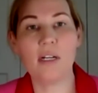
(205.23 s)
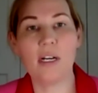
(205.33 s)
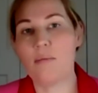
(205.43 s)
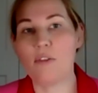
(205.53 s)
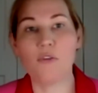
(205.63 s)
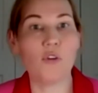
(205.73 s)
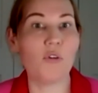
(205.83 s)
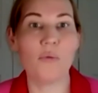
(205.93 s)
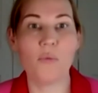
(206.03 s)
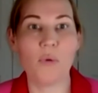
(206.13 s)

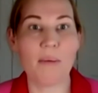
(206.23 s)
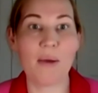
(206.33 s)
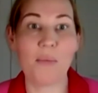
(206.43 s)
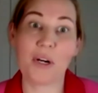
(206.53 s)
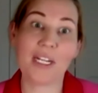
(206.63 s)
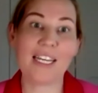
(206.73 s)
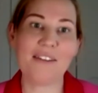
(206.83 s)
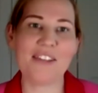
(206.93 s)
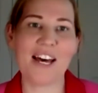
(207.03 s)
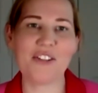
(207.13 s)
before we may want to
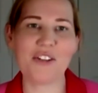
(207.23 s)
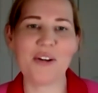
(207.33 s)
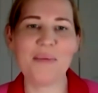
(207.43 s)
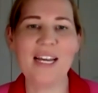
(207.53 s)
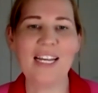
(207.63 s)
leave that job.